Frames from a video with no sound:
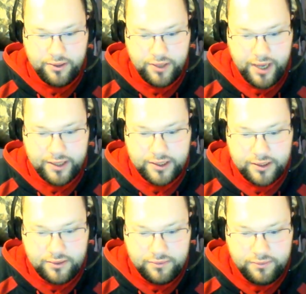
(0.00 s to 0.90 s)

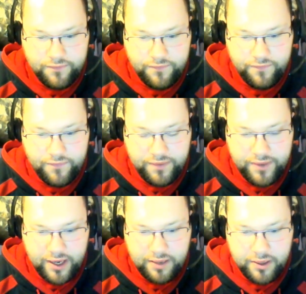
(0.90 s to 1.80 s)
twenty
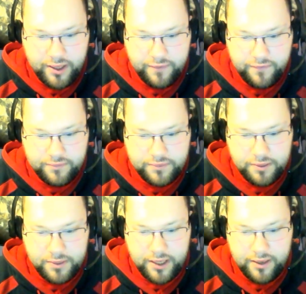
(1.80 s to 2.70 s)
fifteen, I believe,
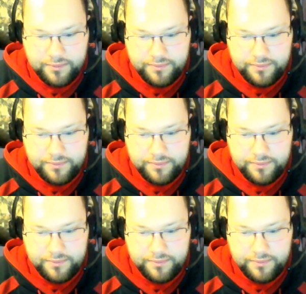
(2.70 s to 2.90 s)
something like that.